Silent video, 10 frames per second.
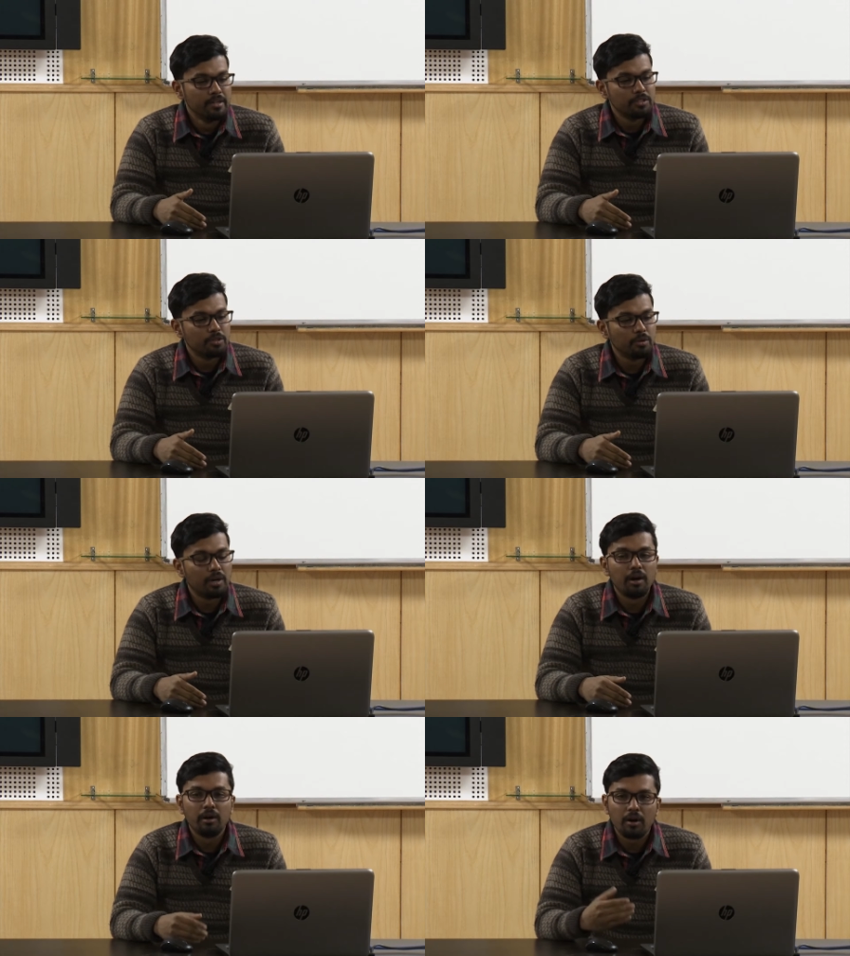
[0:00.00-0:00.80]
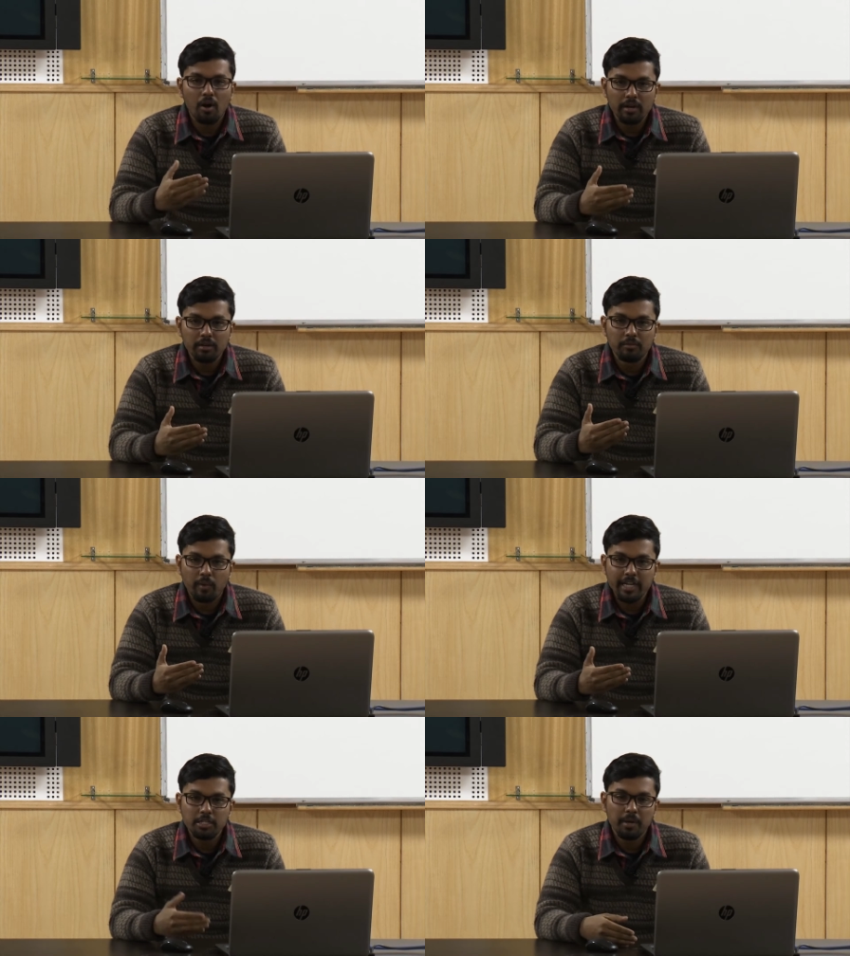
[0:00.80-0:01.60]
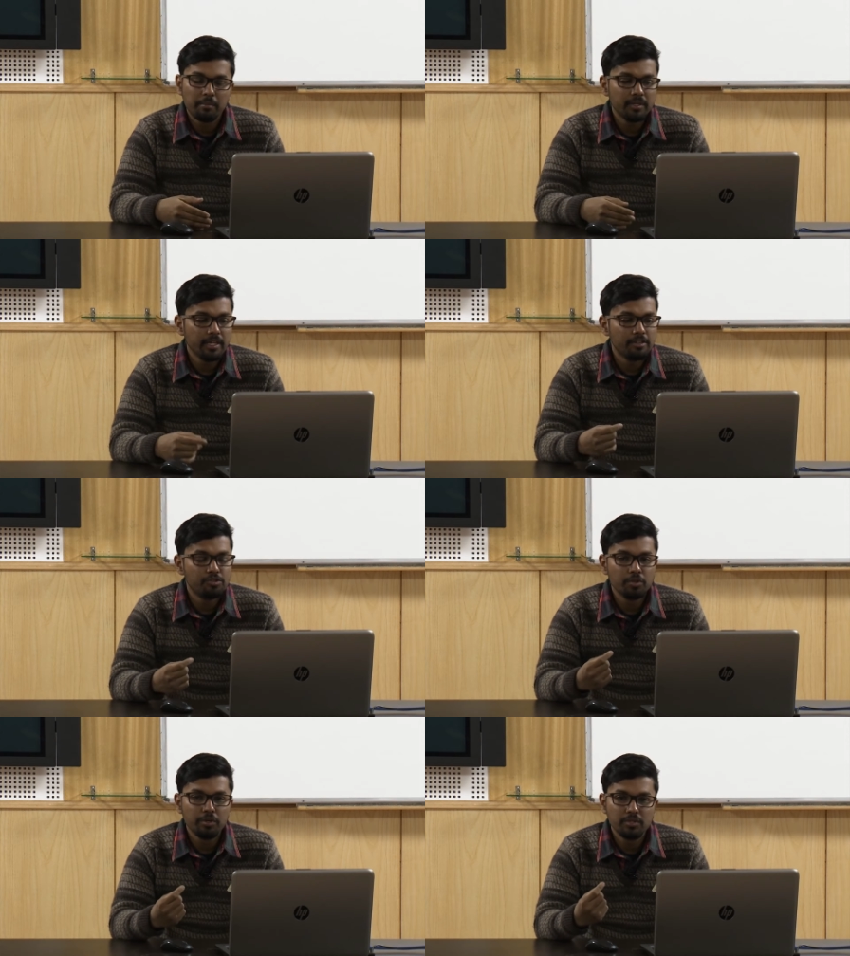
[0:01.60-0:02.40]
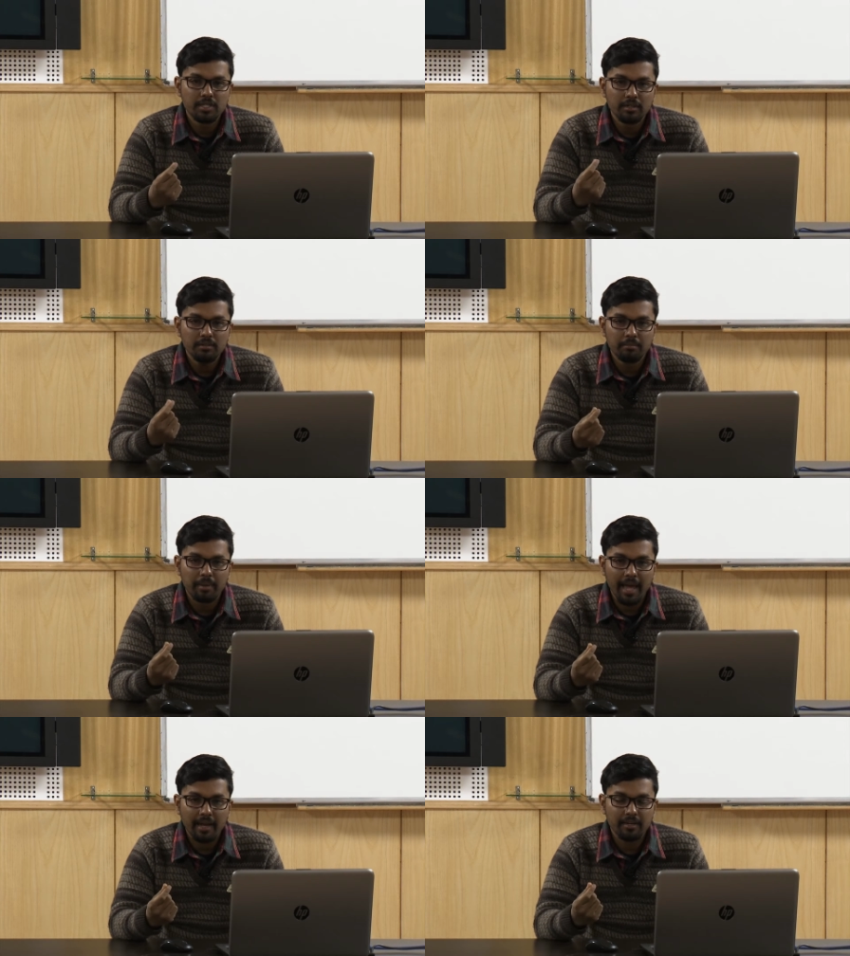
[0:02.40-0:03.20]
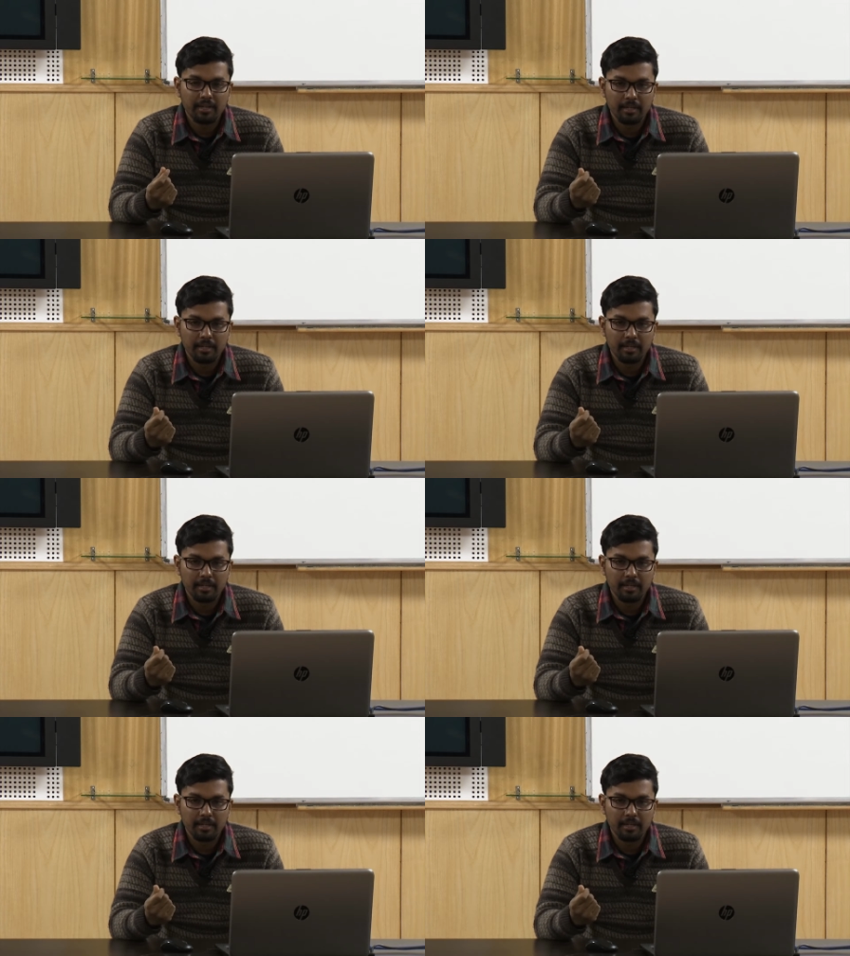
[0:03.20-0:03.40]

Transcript: So on a white paper they used to use the black